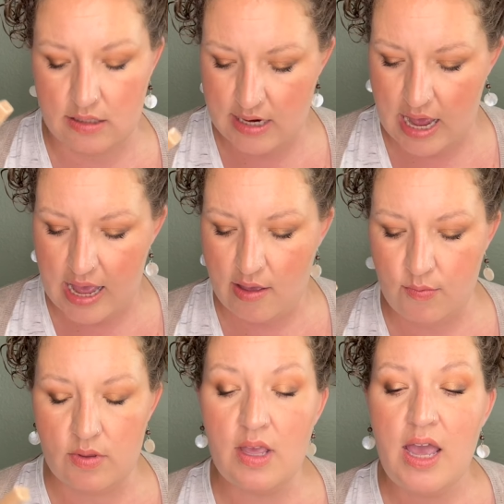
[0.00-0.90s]

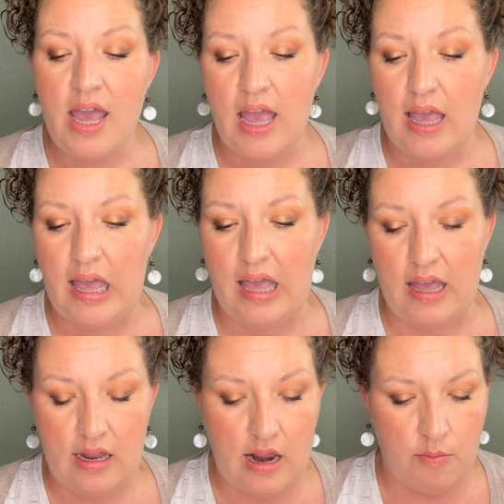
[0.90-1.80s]
times
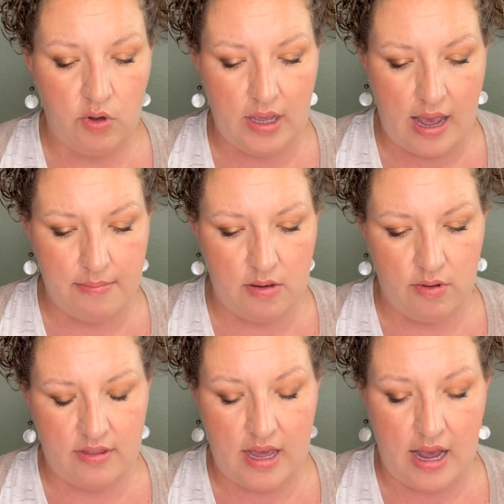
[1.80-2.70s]
and I'm really happy
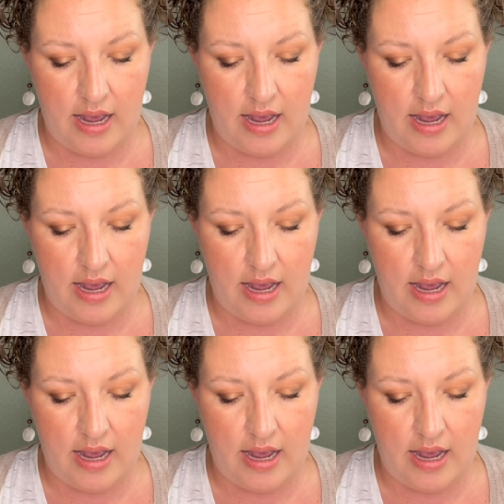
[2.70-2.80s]
with that.